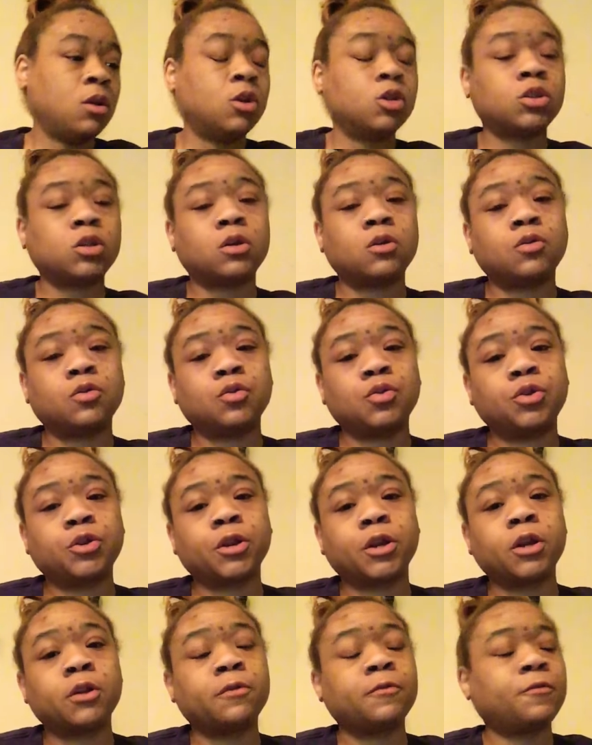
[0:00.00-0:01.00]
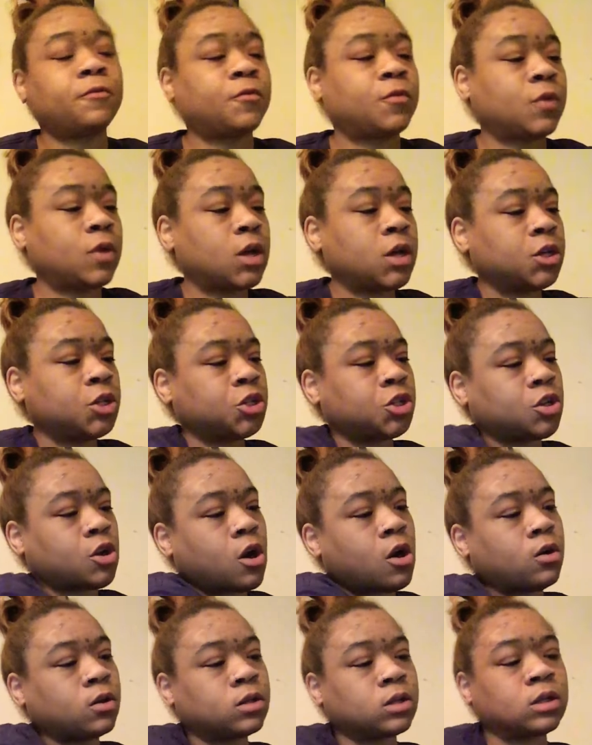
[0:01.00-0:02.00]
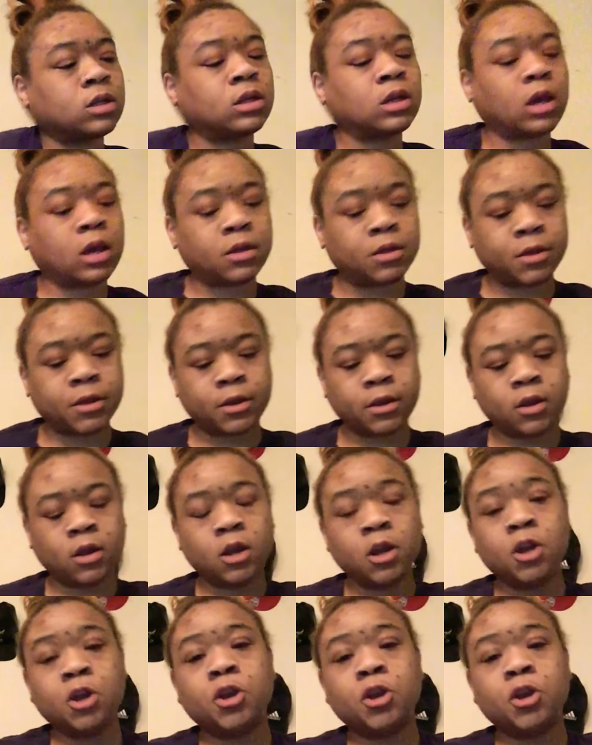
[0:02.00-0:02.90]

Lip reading: So, you're going to flush altogether,